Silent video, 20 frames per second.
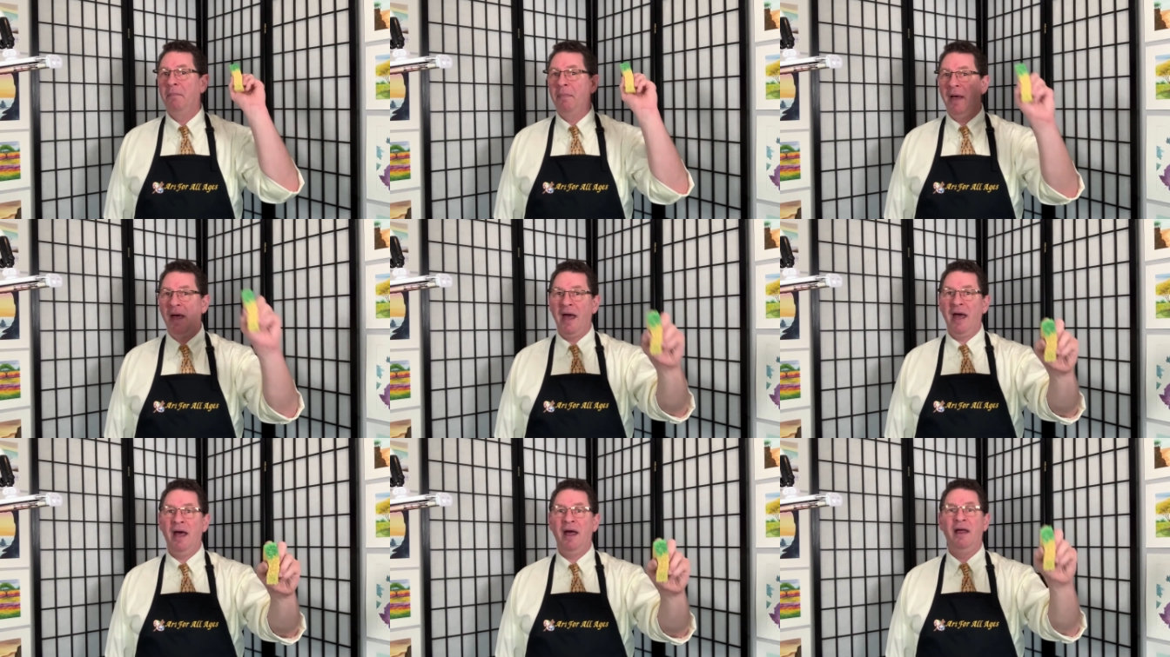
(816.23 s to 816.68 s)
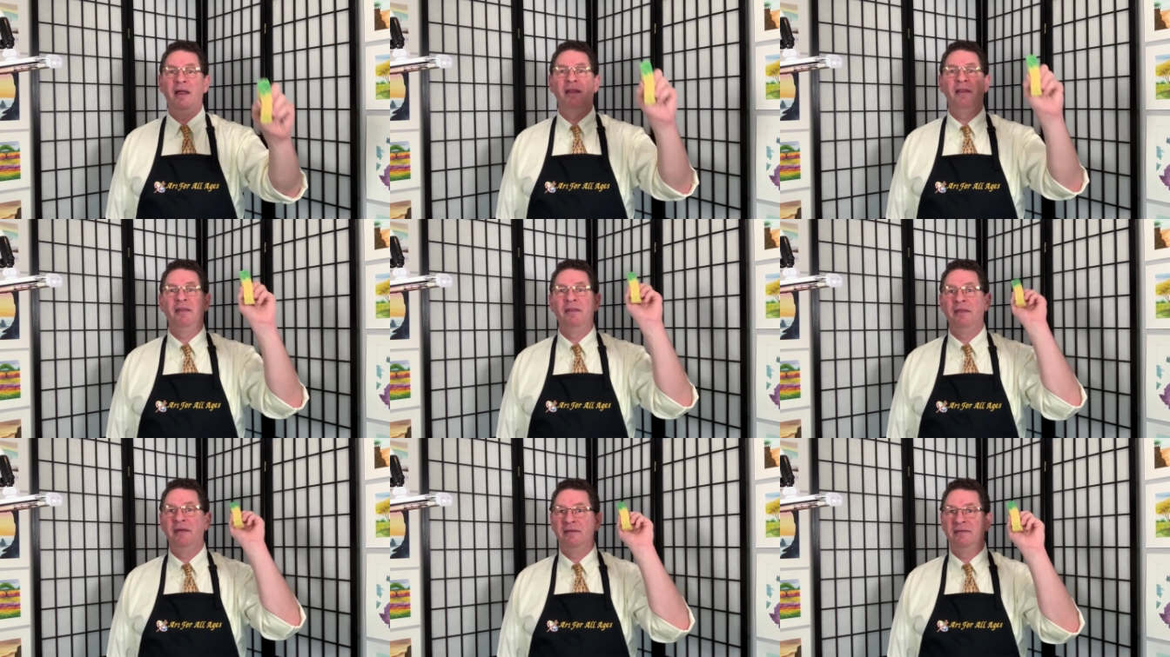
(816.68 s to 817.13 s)
pat
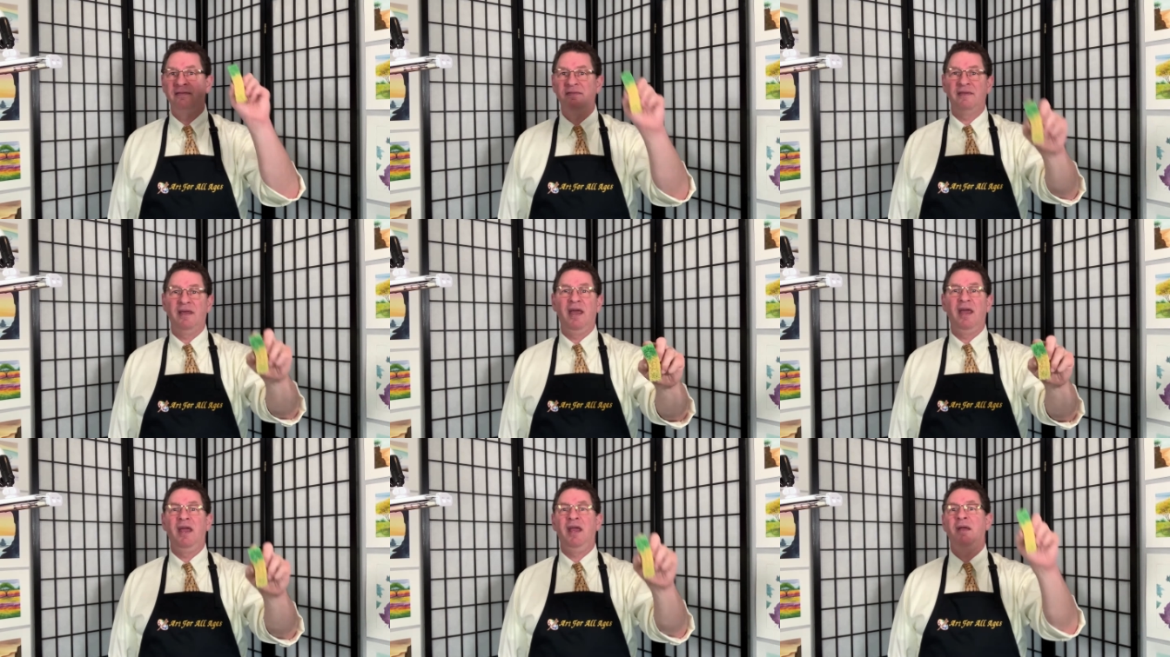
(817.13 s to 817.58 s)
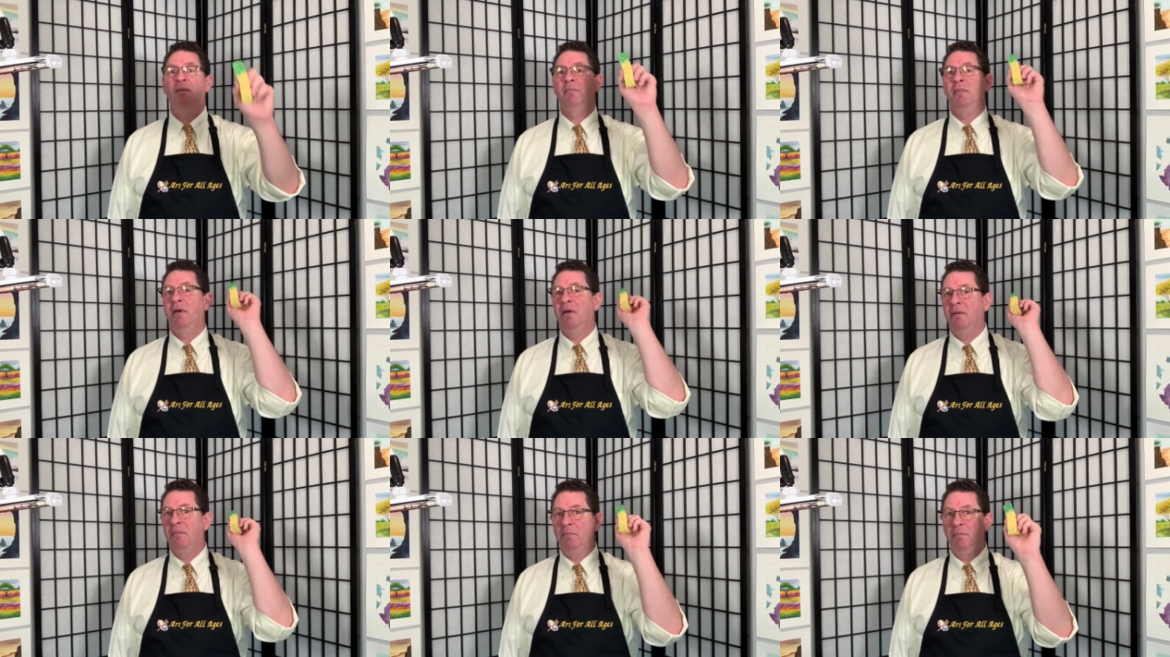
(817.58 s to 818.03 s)
the
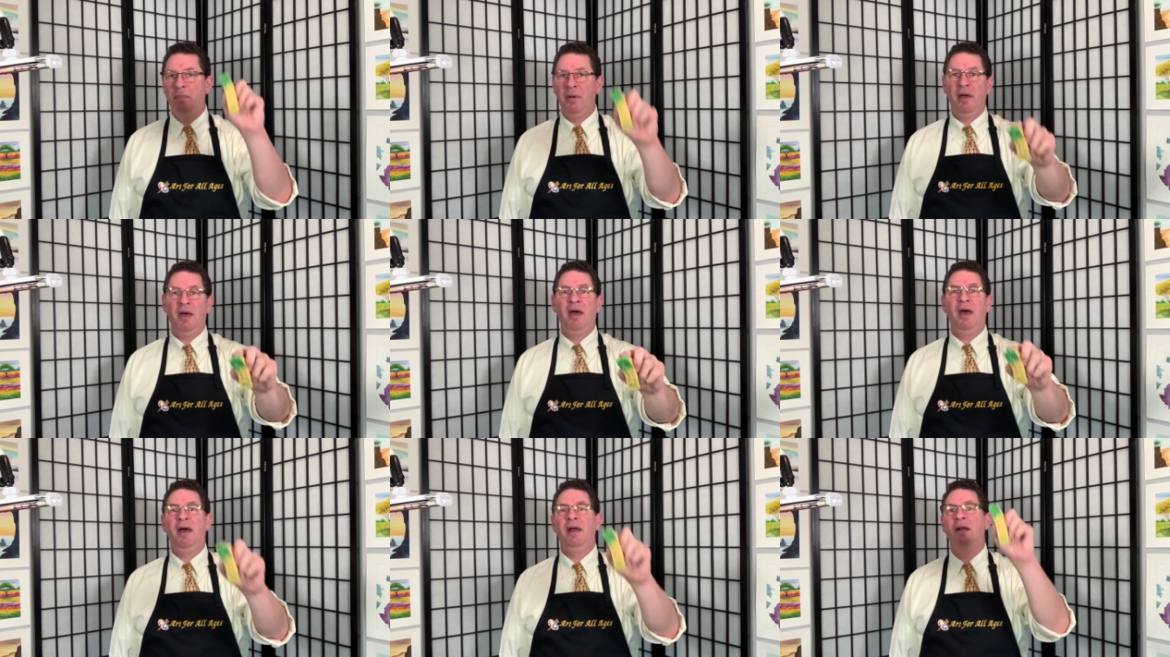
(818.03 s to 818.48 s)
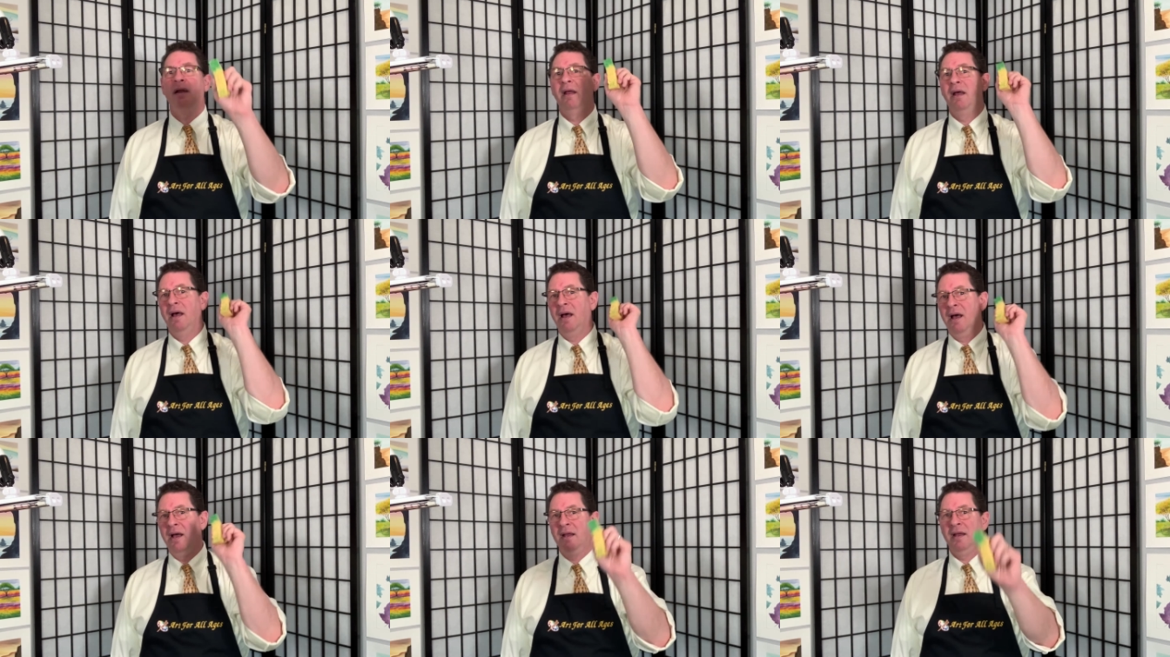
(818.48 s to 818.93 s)
same pat
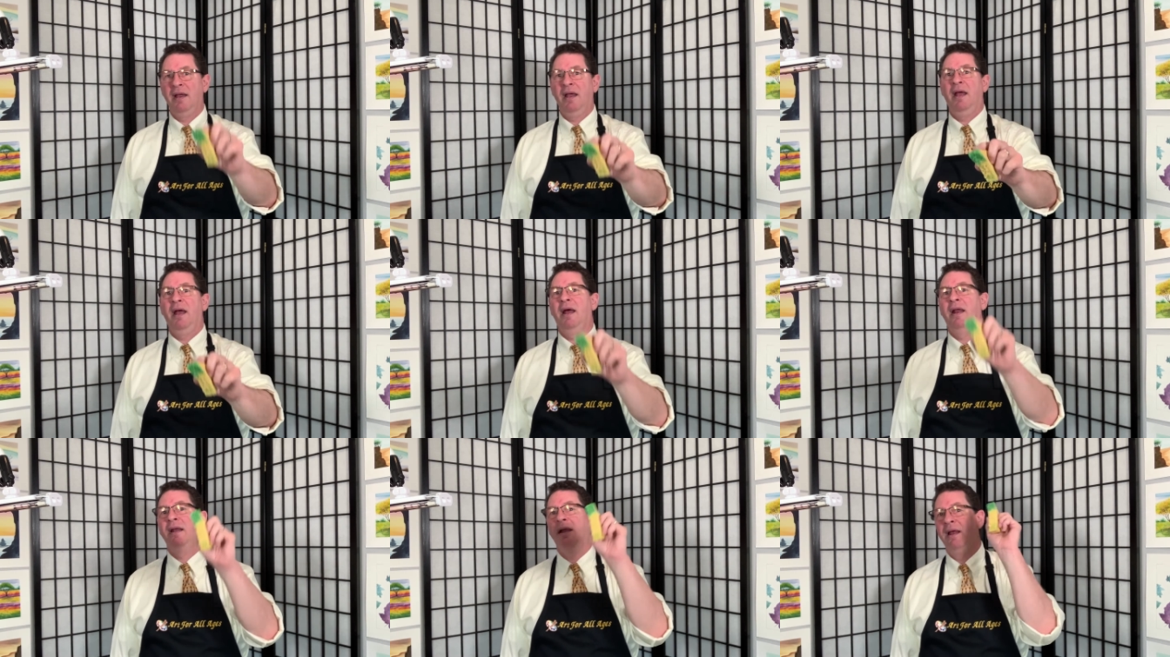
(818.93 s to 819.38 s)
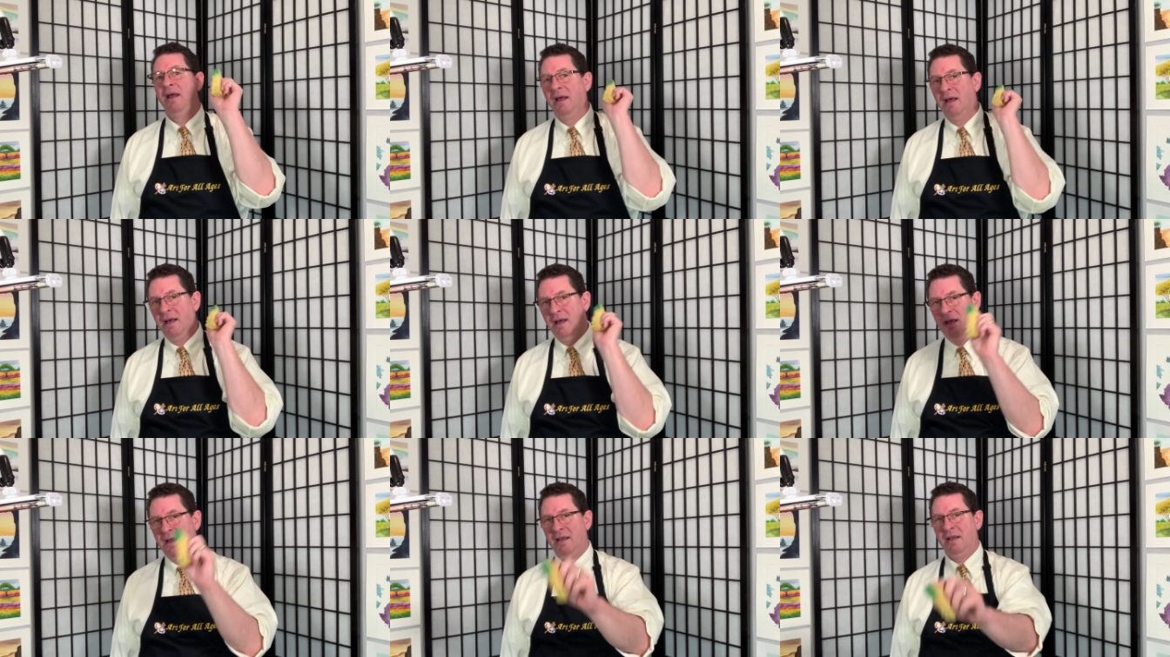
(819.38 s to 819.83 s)
again.
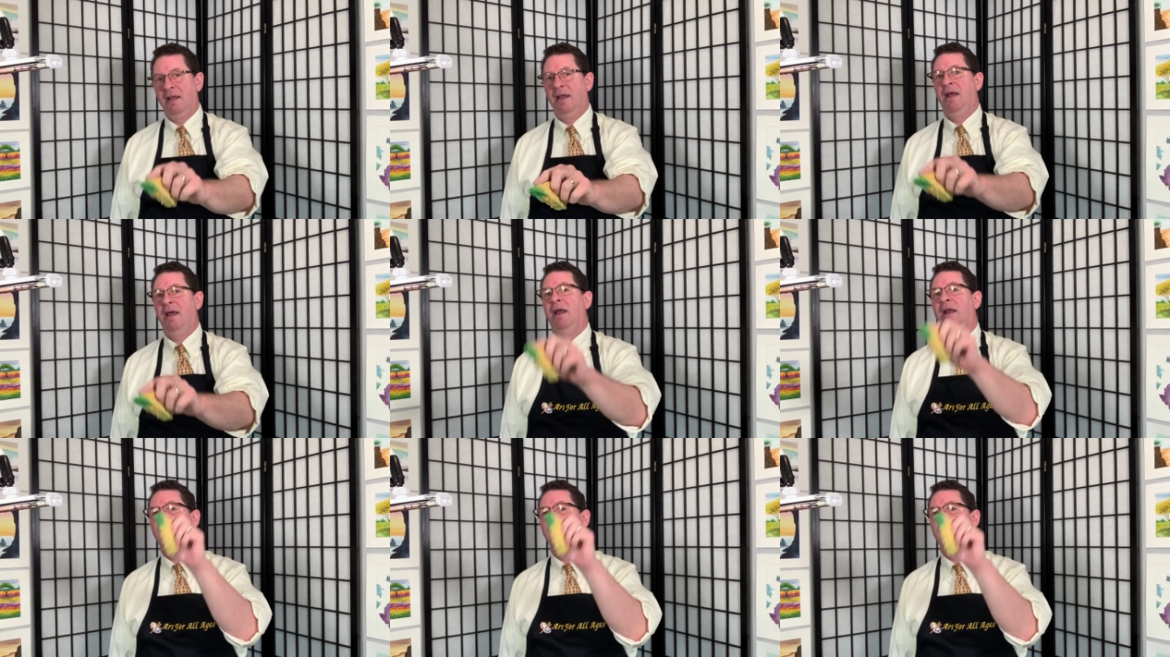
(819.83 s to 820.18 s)
Ugh,